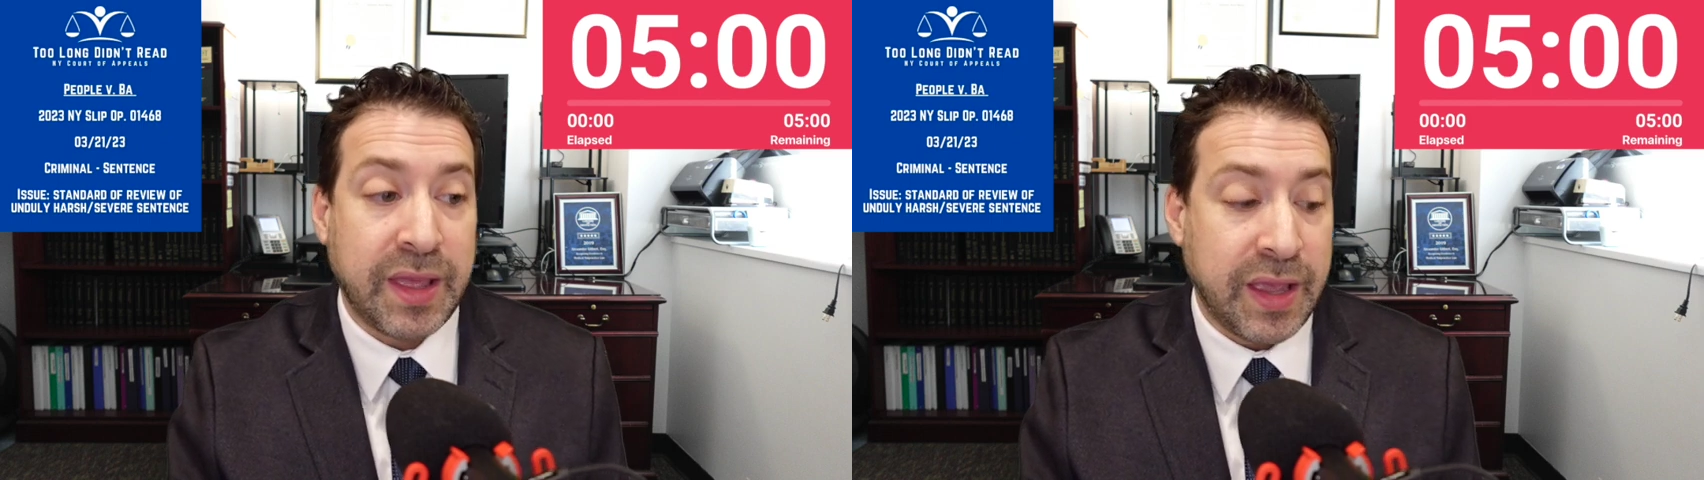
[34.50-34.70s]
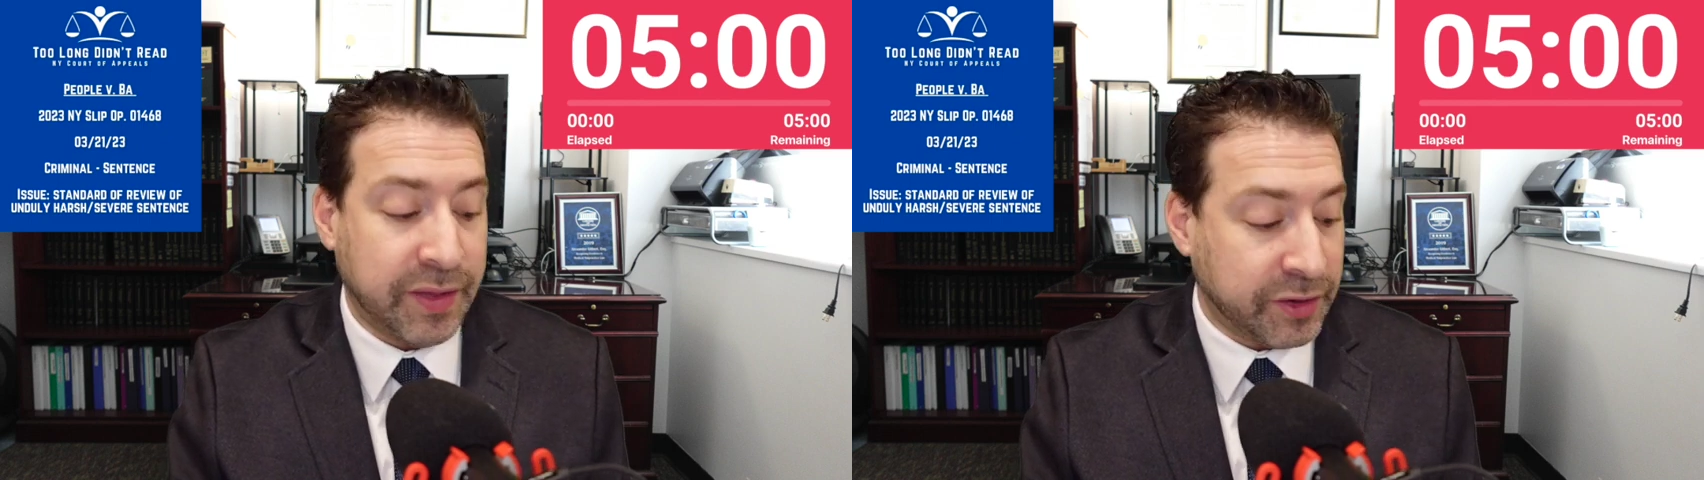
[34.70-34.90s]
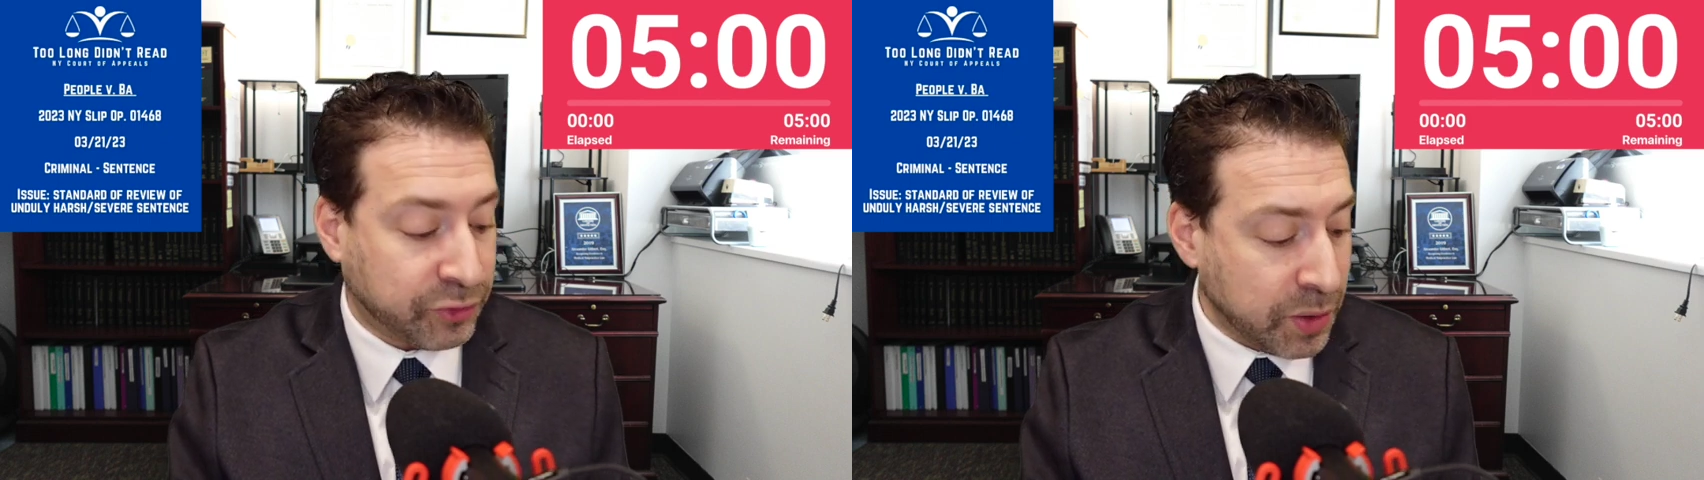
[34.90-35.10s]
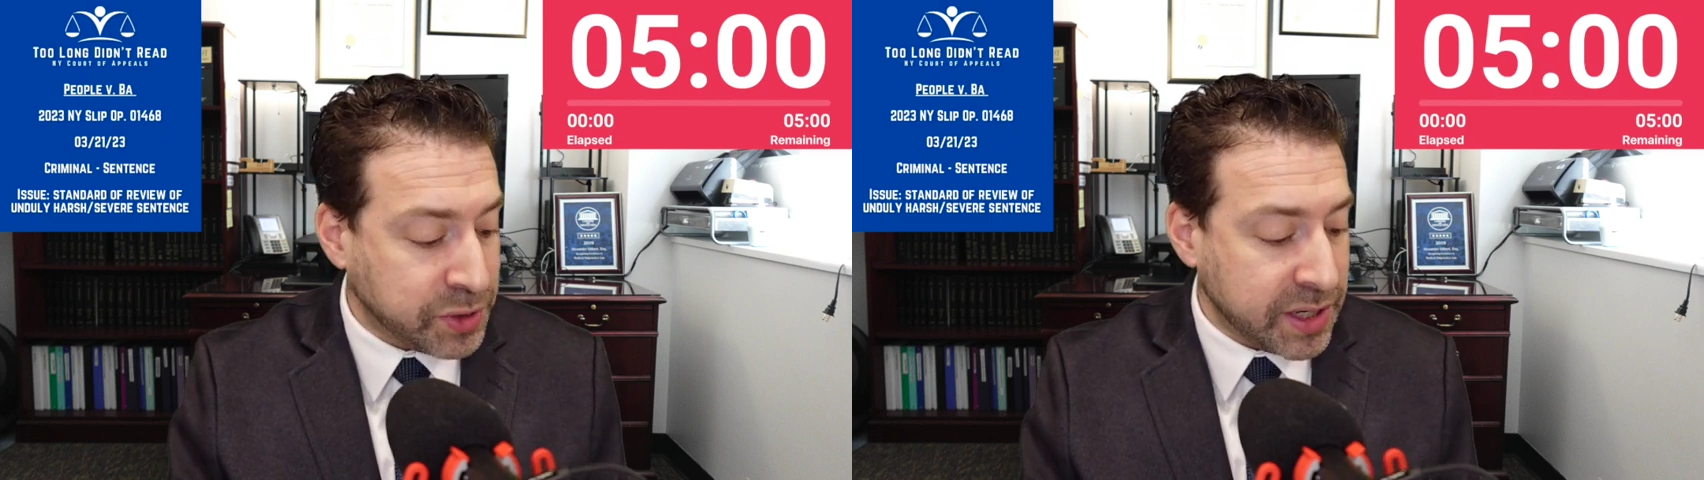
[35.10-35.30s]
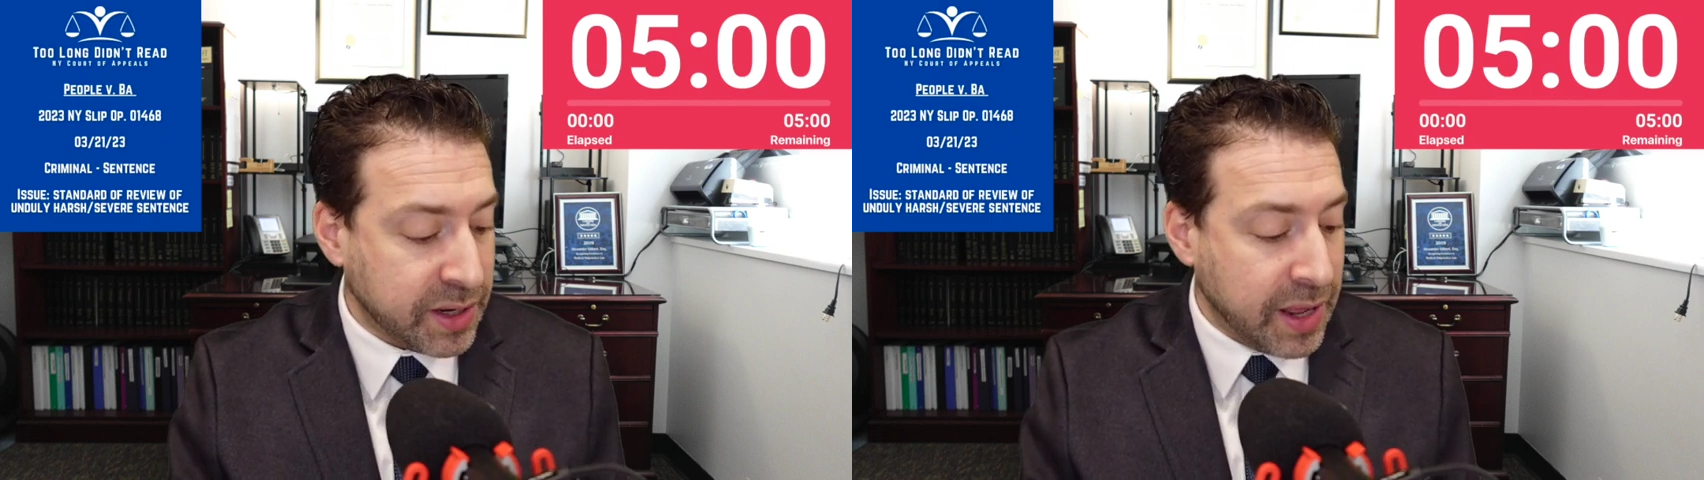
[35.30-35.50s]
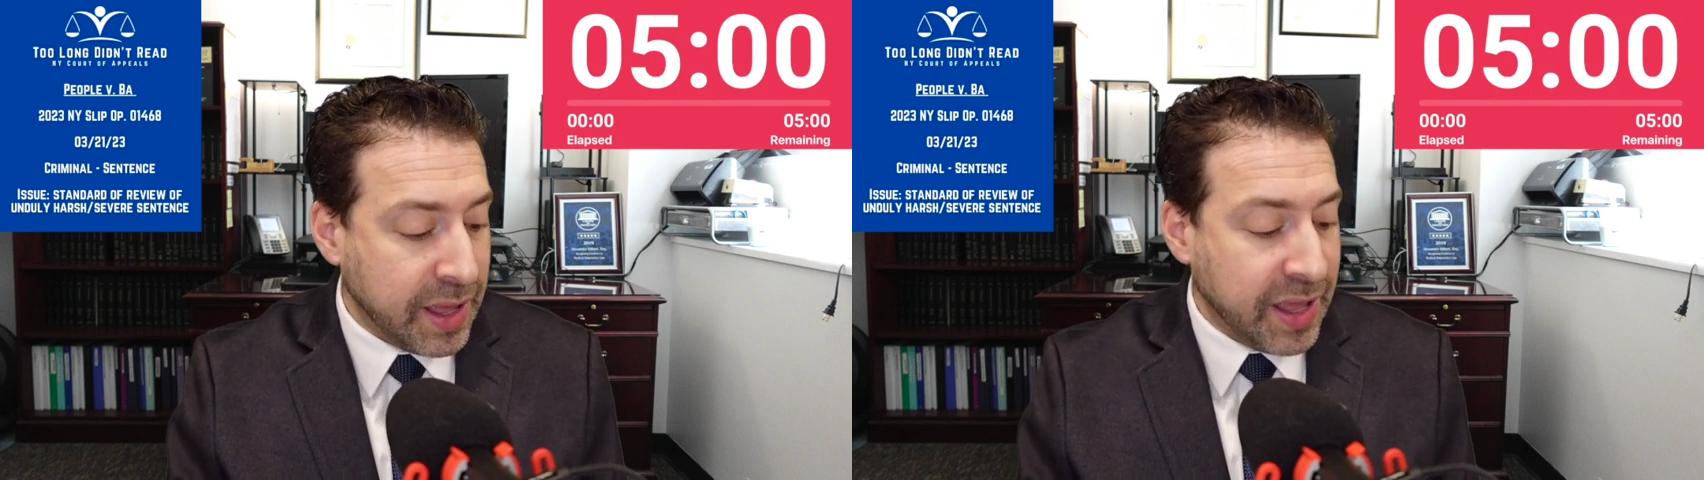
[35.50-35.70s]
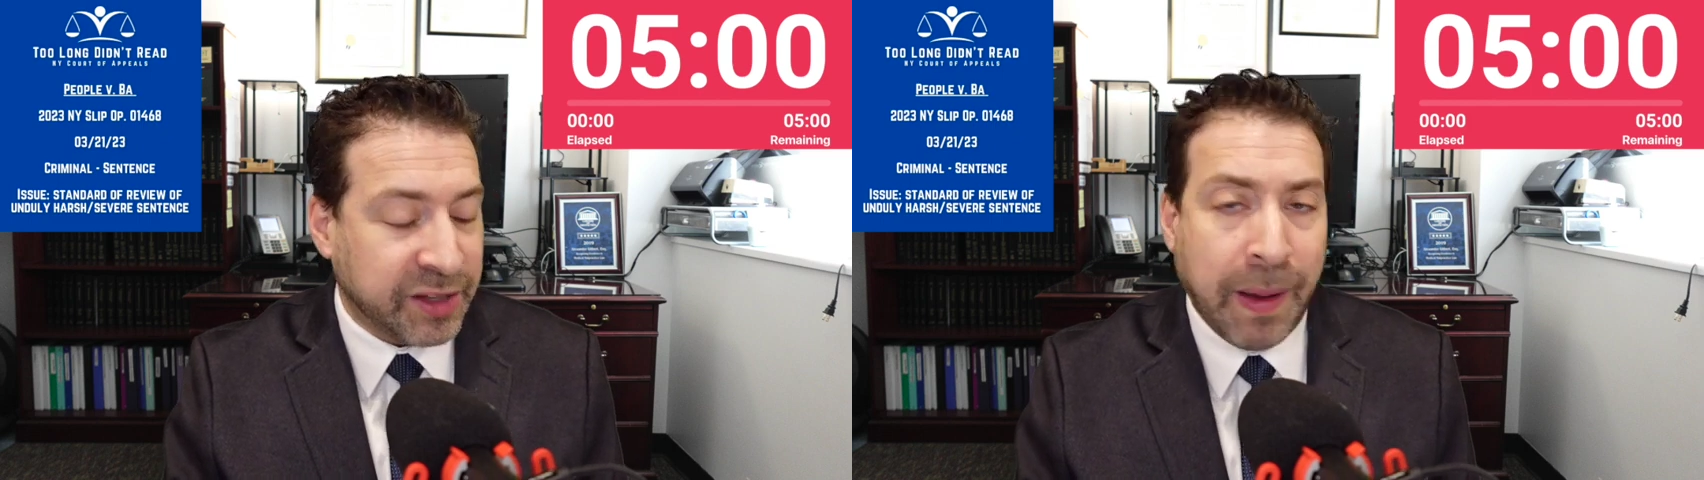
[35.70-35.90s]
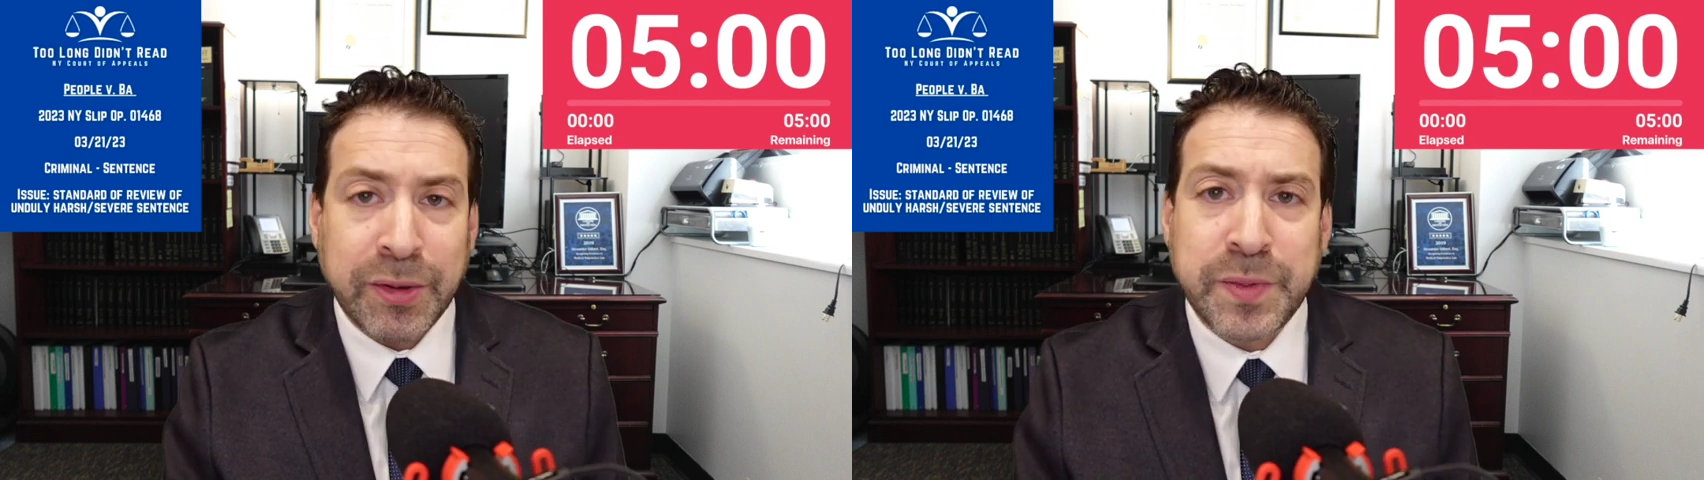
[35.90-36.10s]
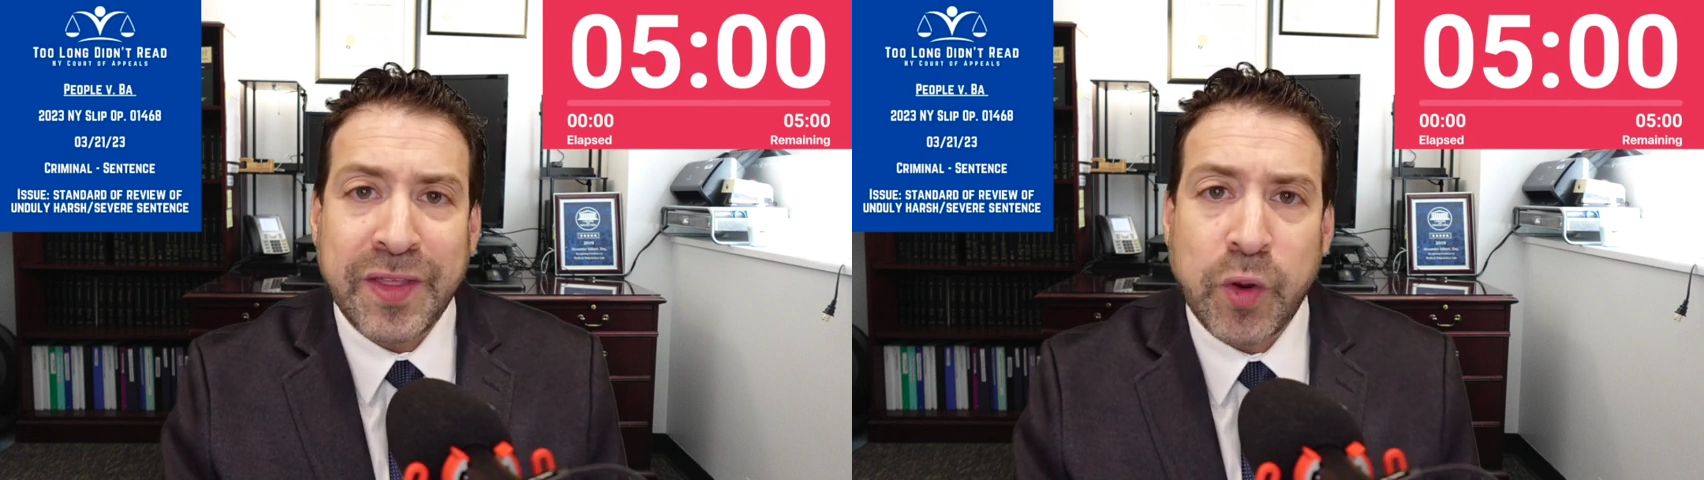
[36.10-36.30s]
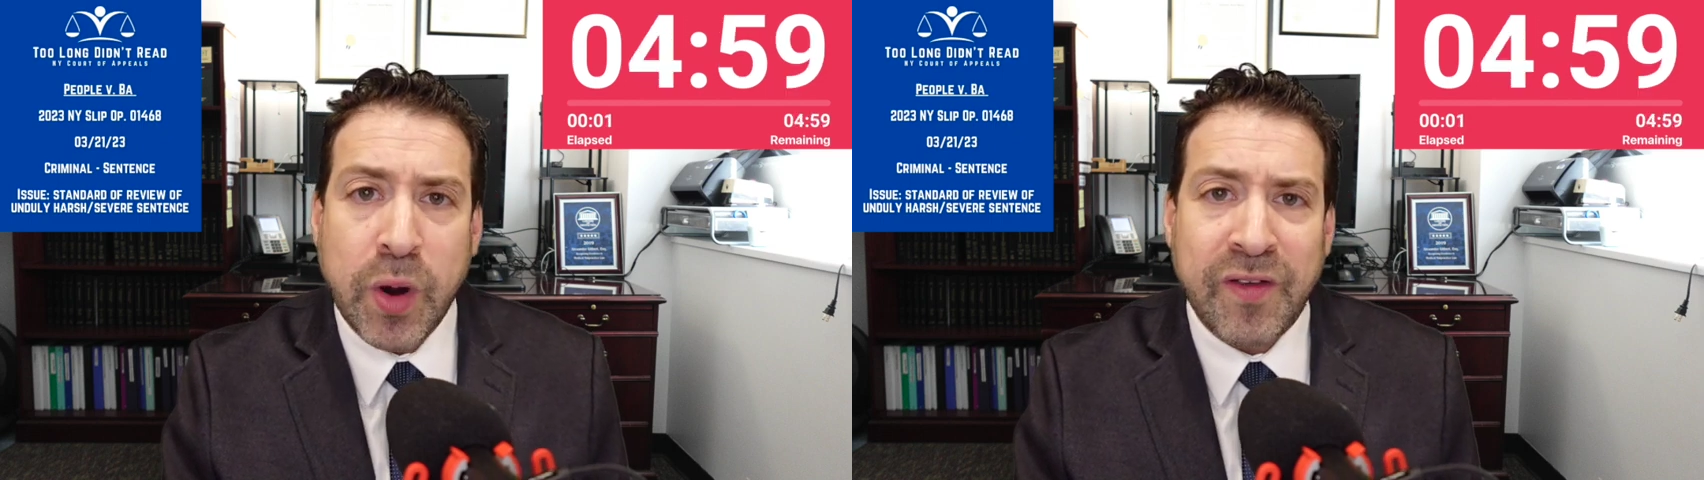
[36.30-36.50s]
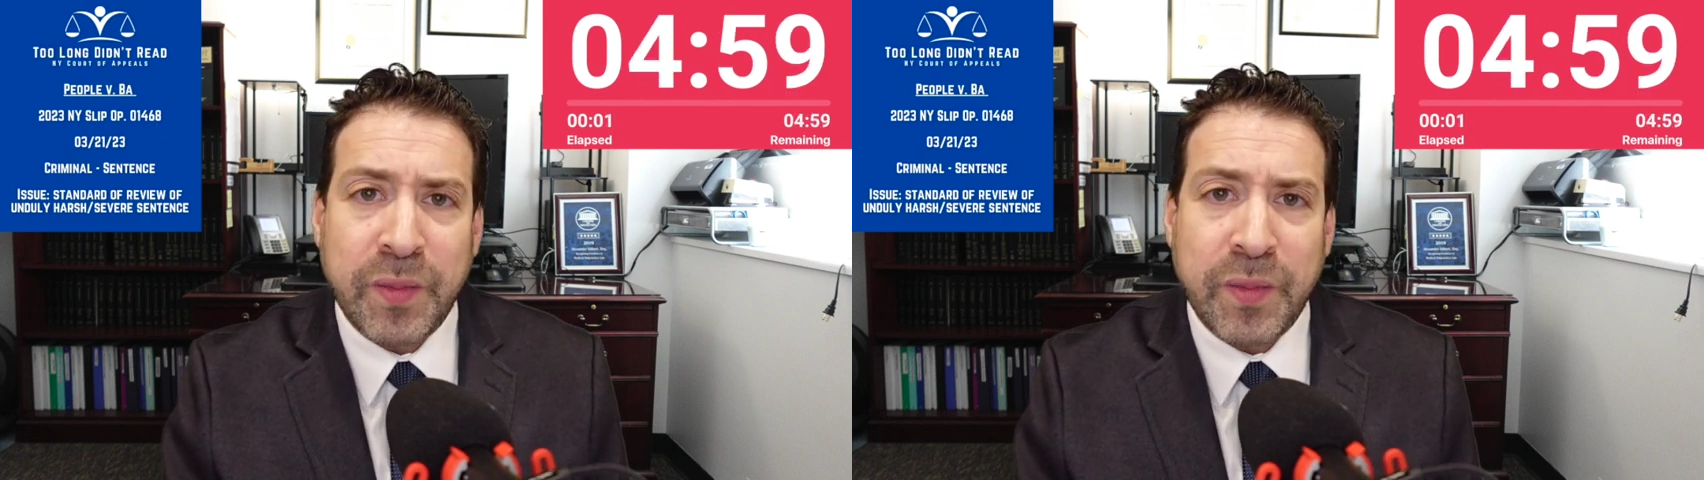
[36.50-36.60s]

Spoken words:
description. It's published by the Court of